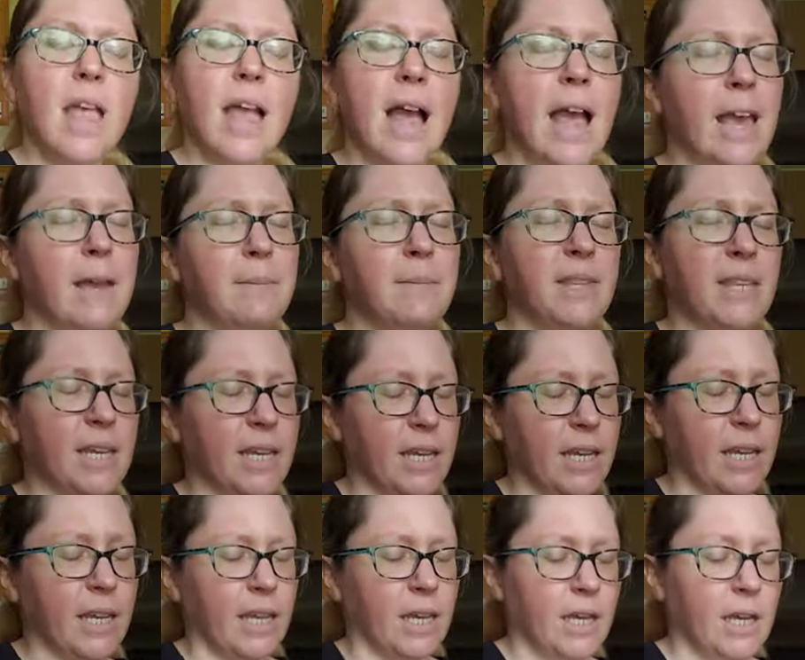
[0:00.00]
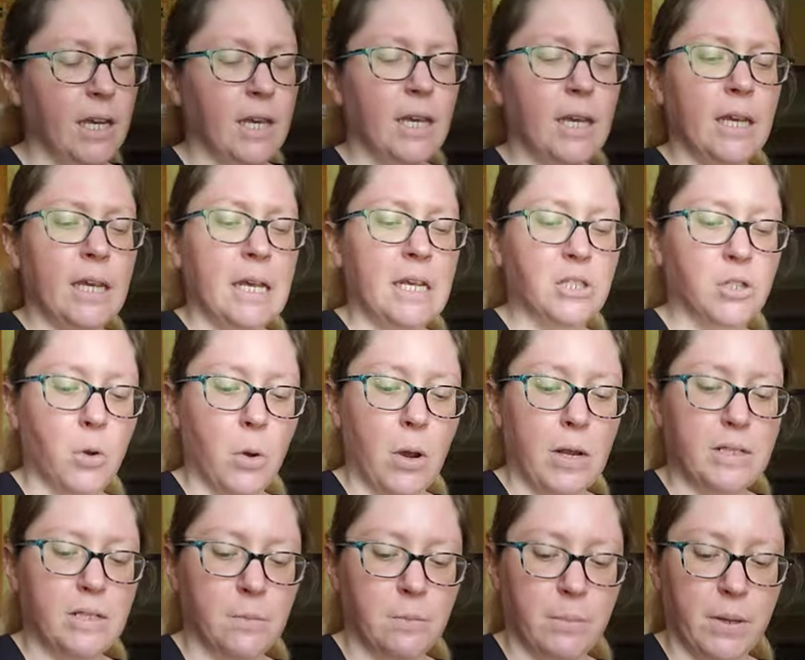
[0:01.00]
I'm thinking, is
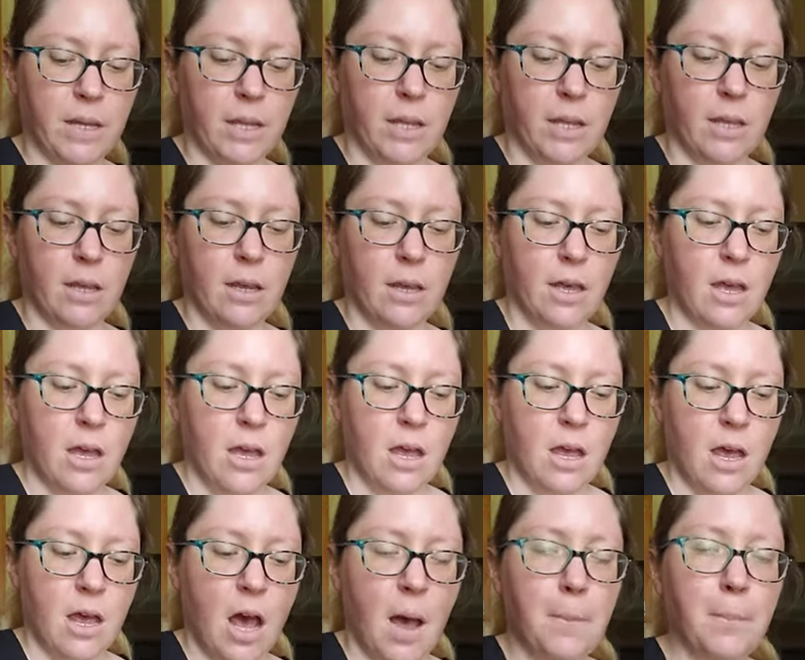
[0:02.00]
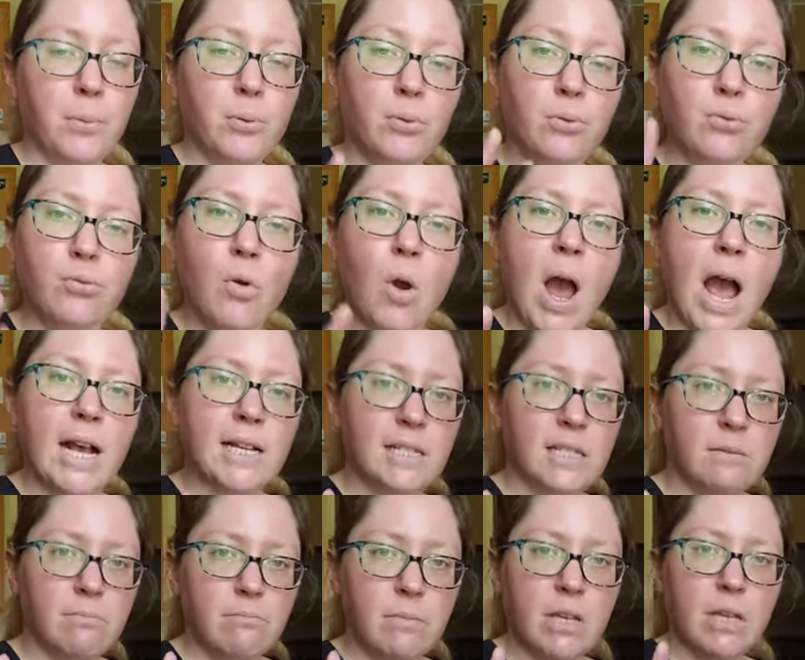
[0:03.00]
going to be
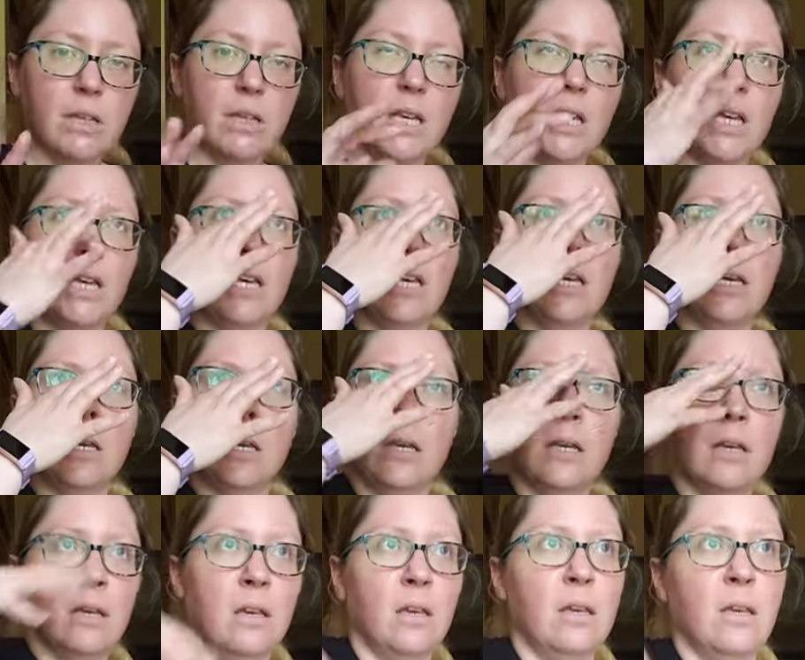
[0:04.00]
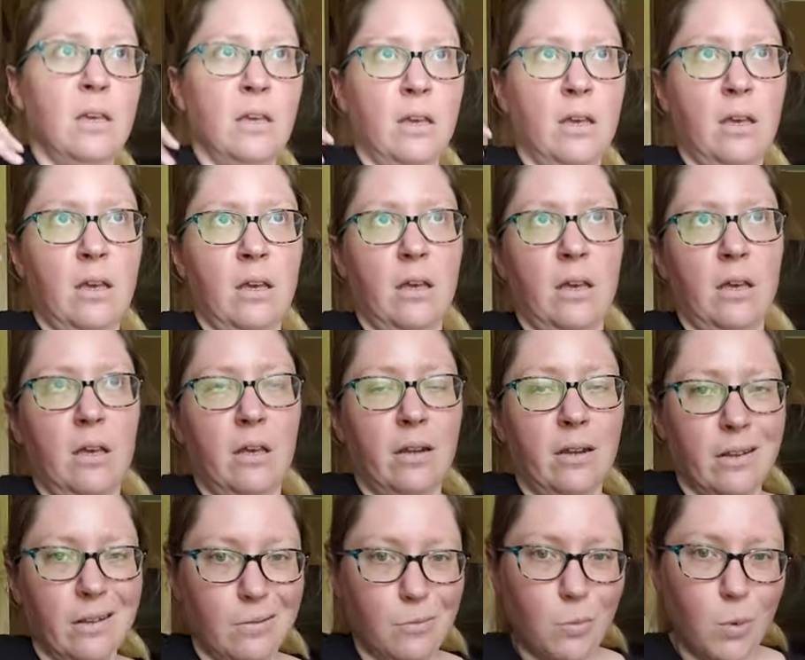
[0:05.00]
approximately
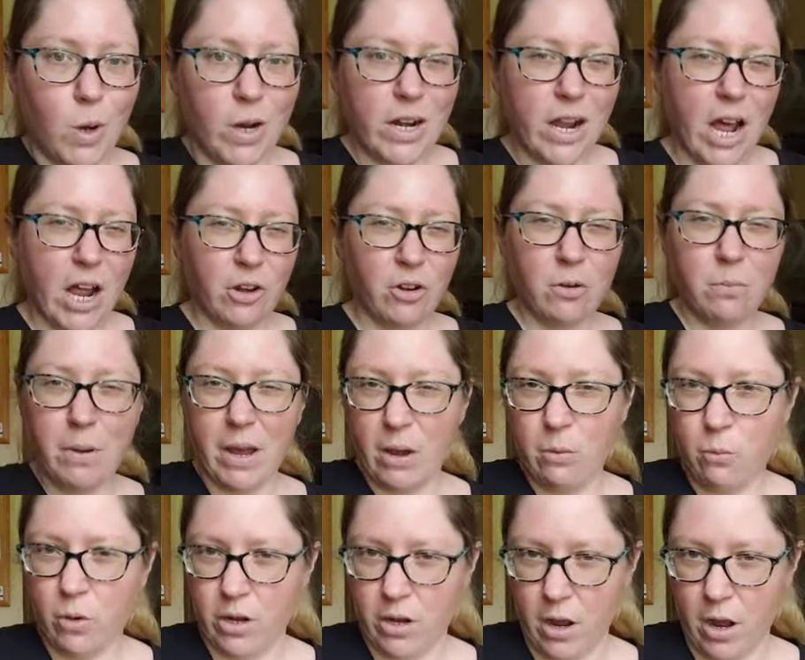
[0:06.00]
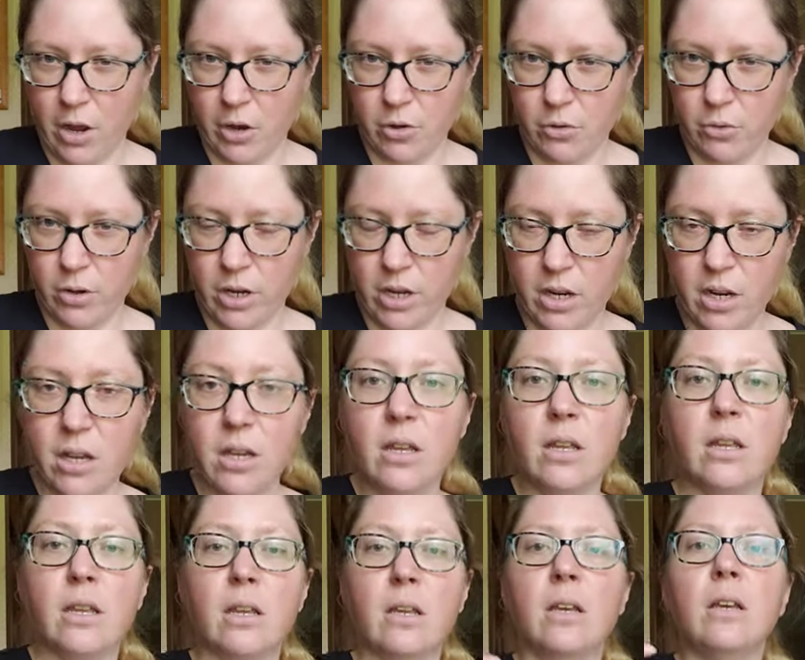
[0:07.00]
100 by 100,
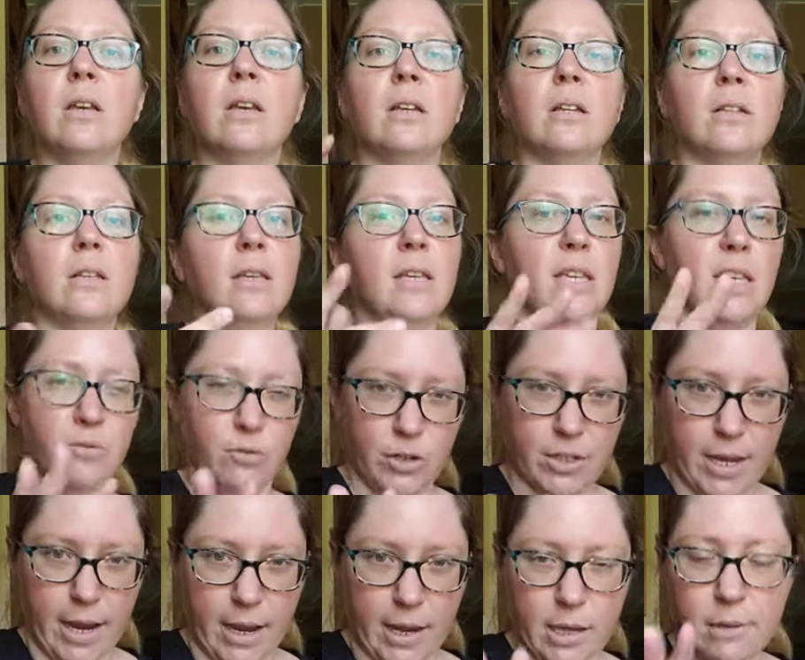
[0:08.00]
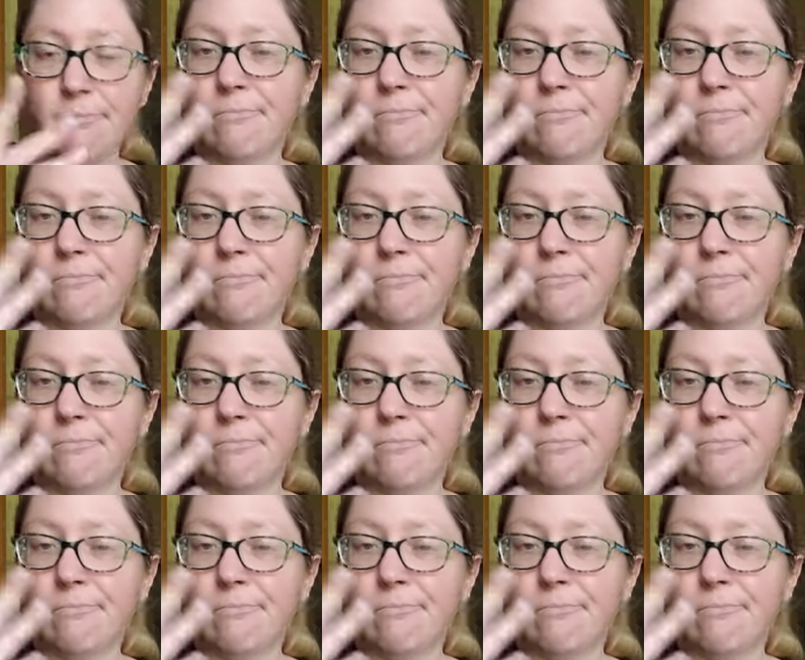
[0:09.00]
give or take.